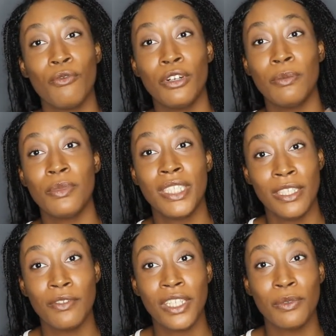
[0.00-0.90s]
from
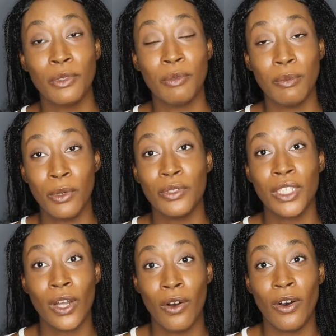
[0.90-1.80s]
Steven will be
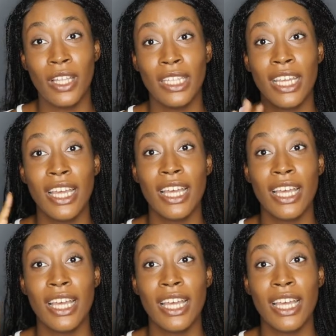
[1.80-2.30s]
posted on